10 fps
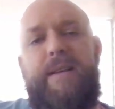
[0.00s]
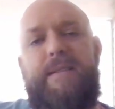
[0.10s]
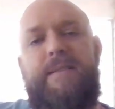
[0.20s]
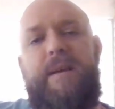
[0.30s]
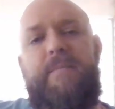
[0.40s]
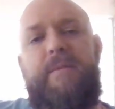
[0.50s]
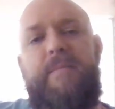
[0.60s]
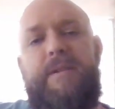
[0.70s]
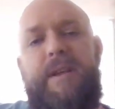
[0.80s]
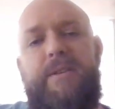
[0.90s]
acid
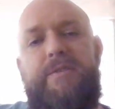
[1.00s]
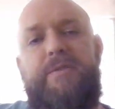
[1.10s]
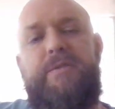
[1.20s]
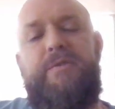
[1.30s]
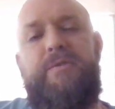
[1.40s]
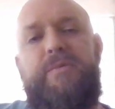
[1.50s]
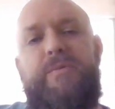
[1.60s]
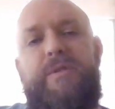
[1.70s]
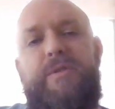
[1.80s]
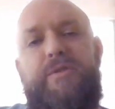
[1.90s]
supplementation
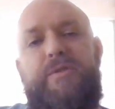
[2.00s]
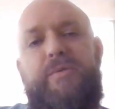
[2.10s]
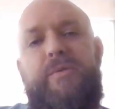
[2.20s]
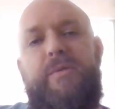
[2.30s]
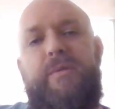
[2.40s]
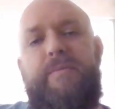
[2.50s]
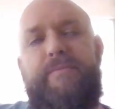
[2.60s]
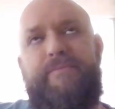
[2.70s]
to ensure